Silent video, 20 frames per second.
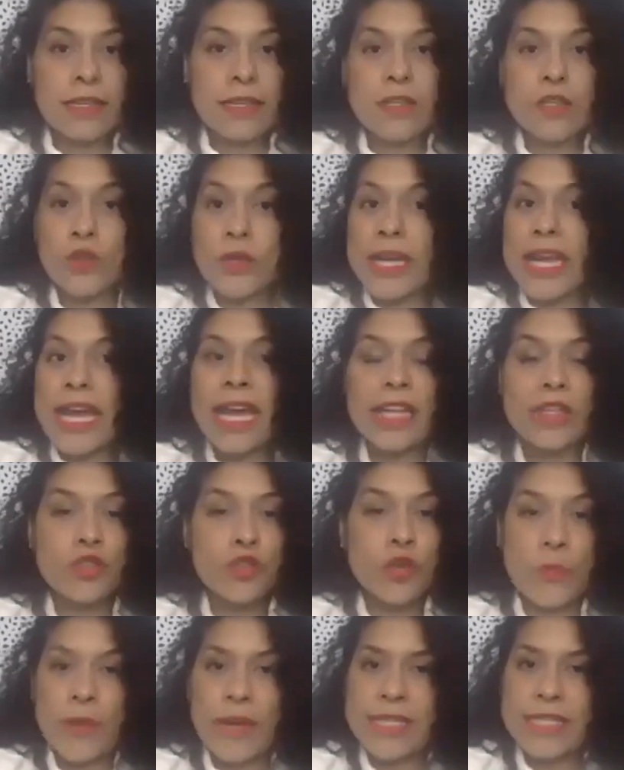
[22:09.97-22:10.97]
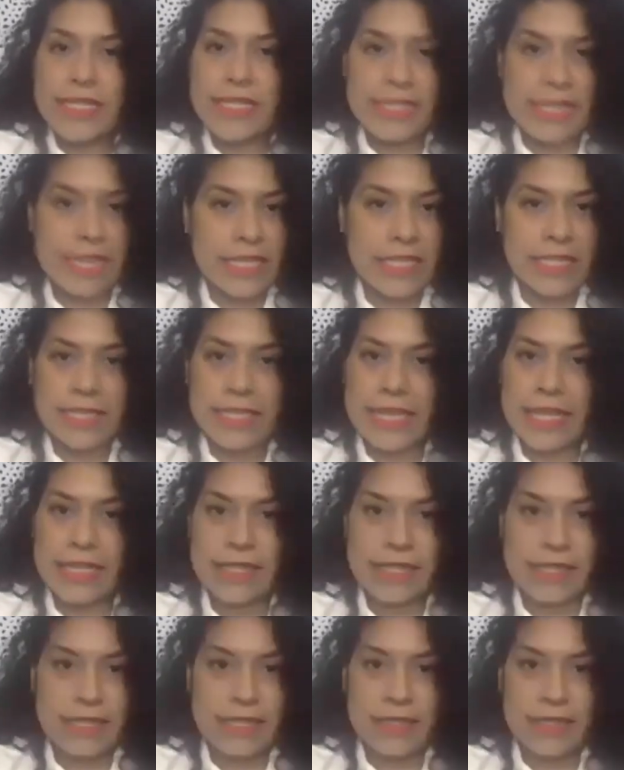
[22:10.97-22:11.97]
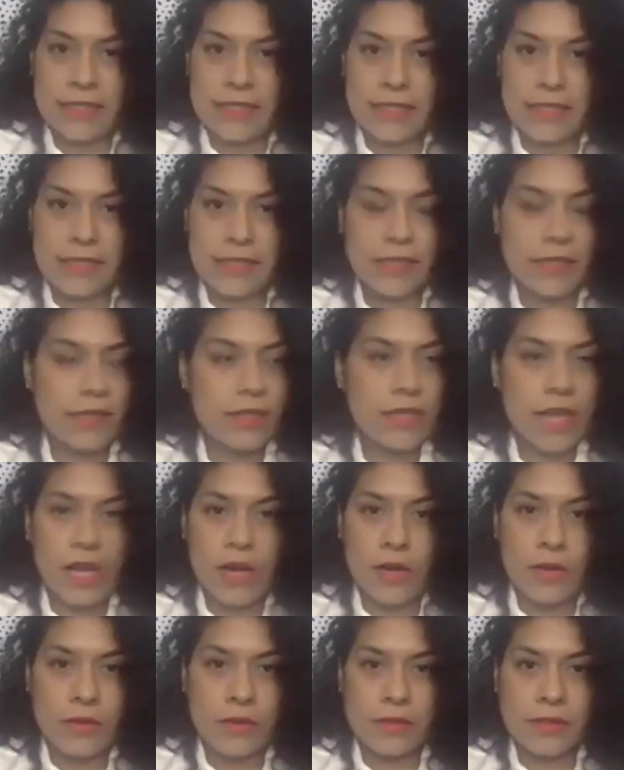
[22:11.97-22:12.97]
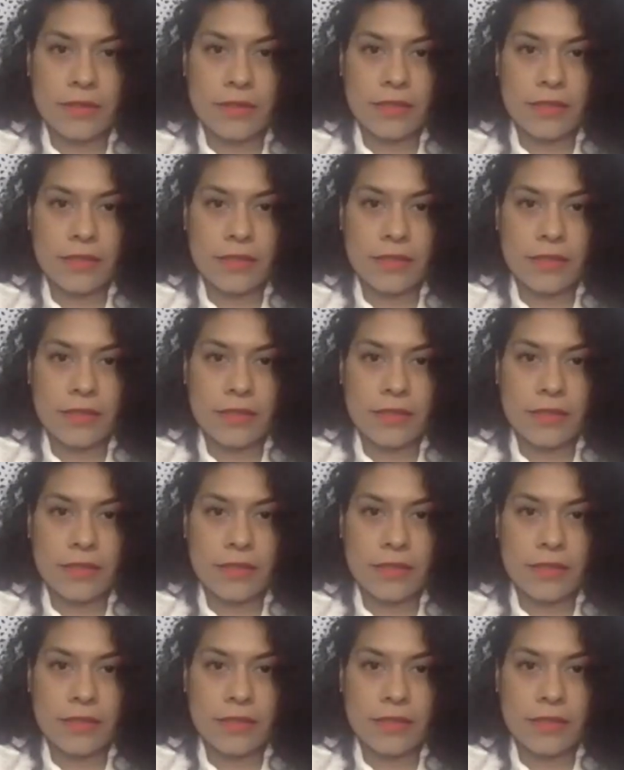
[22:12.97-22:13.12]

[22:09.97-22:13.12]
You can't do a presentation like this. No.